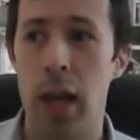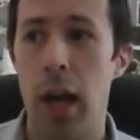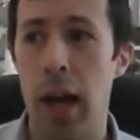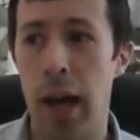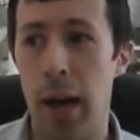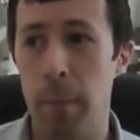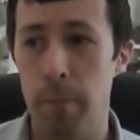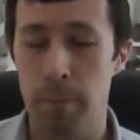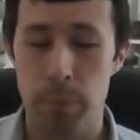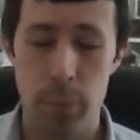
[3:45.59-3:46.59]

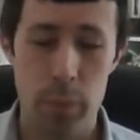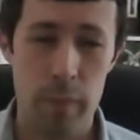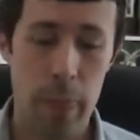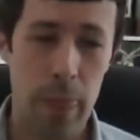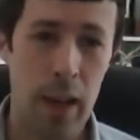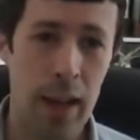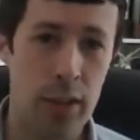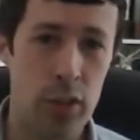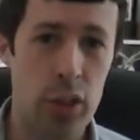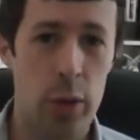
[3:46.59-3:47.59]
And
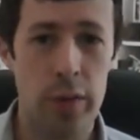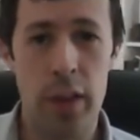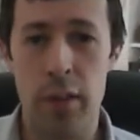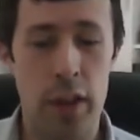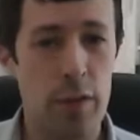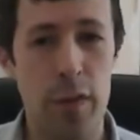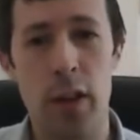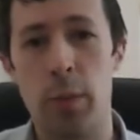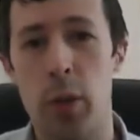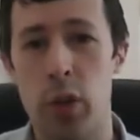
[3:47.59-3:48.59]
so if they failed
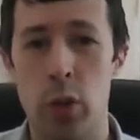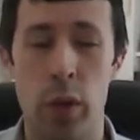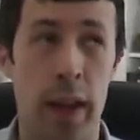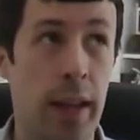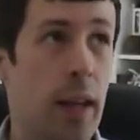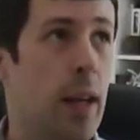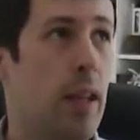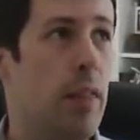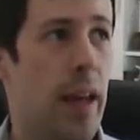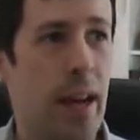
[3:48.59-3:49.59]
the module,
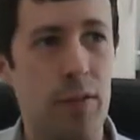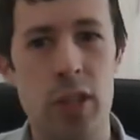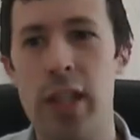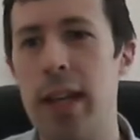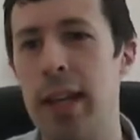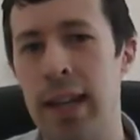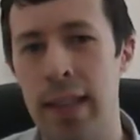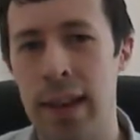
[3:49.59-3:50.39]
they have to take it again.